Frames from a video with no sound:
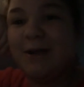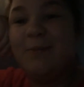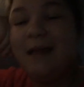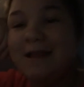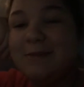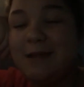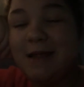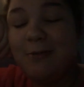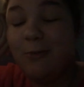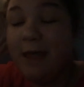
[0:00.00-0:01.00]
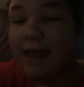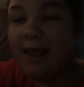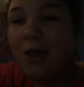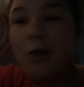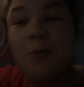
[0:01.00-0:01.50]
are about to play Wii.
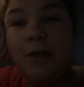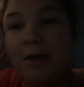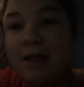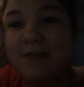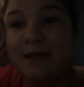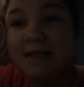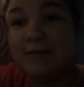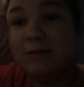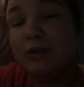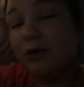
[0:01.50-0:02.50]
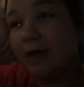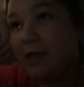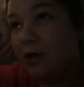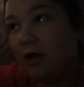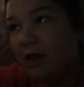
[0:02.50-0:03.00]
We're going to play some Donkey Kong.